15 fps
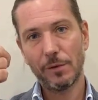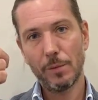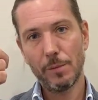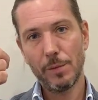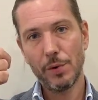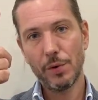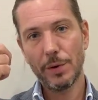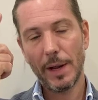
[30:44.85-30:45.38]
your
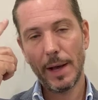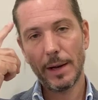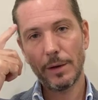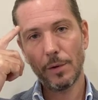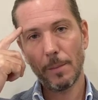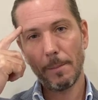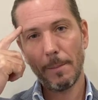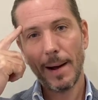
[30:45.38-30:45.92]
mood and
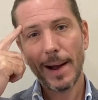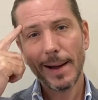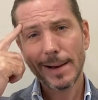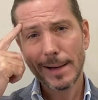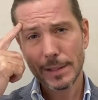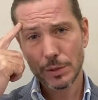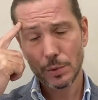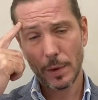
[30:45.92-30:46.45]
your mind
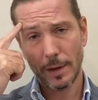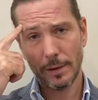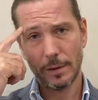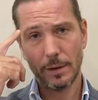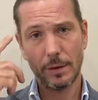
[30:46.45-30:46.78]
as well.